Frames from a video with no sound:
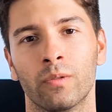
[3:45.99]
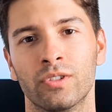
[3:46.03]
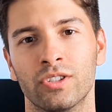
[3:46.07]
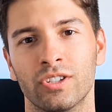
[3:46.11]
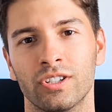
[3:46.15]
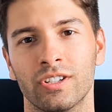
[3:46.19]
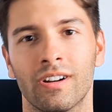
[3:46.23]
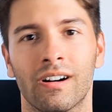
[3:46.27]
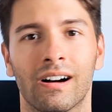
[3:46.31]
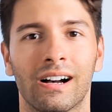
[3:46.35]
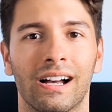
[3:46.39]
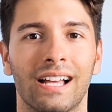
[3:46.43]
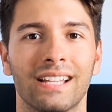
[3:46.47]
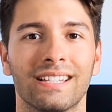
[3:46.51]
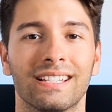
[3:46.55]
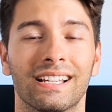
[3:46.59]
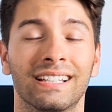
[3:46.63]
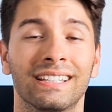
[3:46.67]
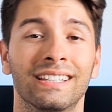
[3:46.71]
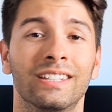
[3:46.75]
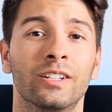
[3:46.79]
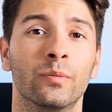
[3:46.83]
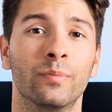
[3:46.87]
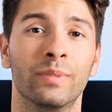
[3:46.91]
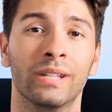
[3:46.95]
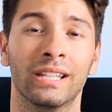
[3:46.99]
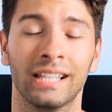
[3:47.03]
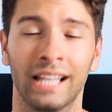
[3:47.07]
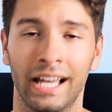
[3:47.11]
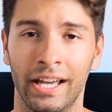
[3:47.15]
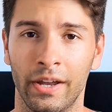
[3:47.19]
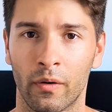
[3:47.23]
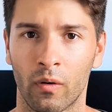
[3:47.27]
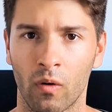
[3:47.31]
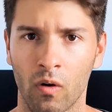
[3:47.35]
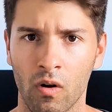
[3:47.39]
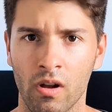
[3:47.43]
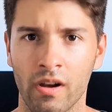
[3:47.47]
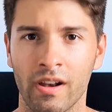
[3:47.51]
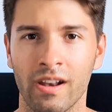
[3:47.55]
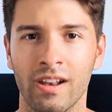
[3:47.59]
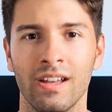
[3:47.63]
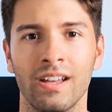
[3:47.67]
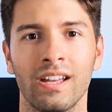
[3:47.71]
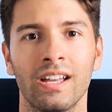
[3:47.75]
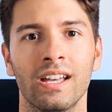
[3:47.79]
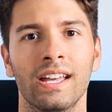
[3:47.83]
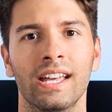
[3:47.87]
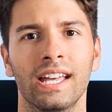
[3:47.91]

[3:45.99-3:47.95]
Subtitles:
to you guys a little bit later on.